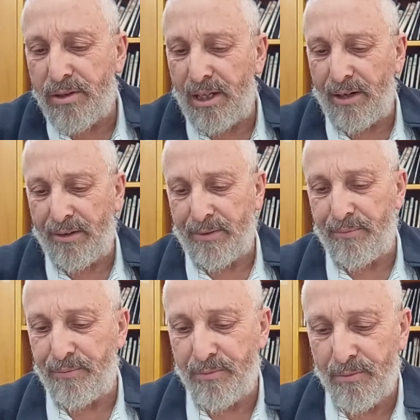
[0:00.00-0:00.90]
think,
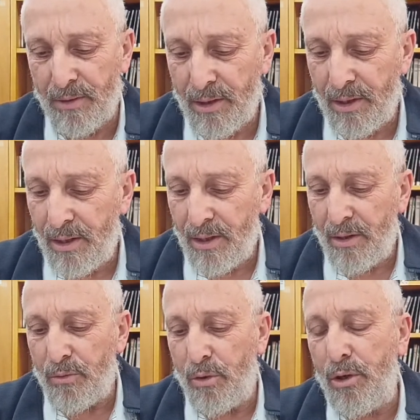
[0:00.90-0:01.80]

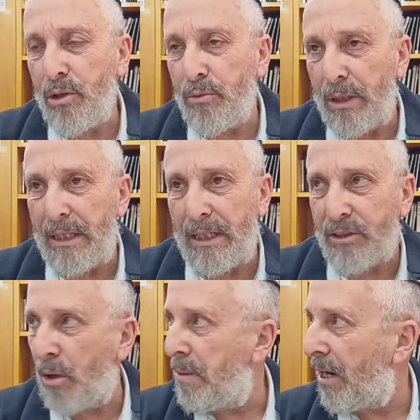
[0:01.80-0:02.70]
well,
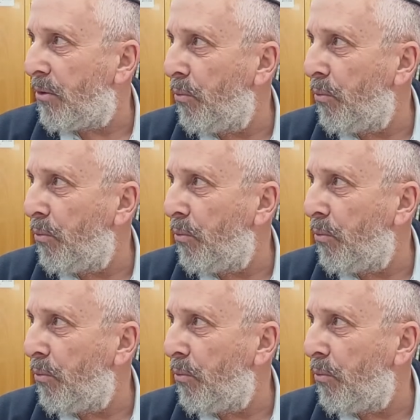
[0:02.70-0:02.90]
let's go back.